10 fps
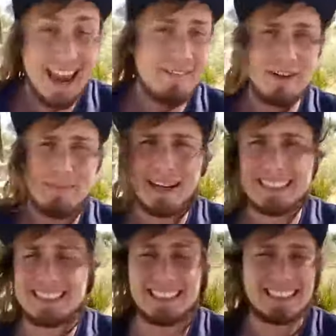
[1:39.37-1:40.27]

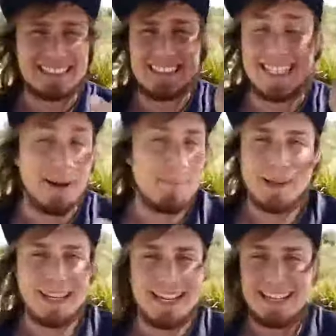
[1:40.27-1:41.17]
everybody's just
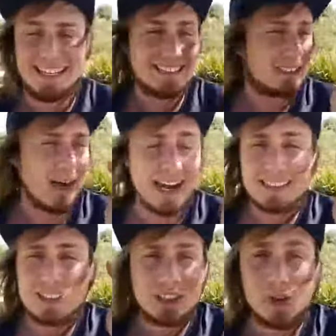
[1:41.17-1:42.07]
jumping in and
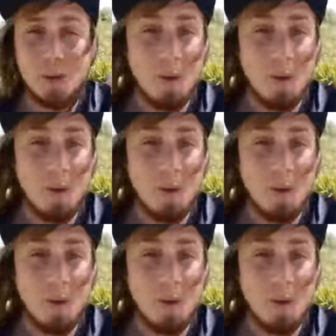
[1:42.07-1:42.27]
trying to do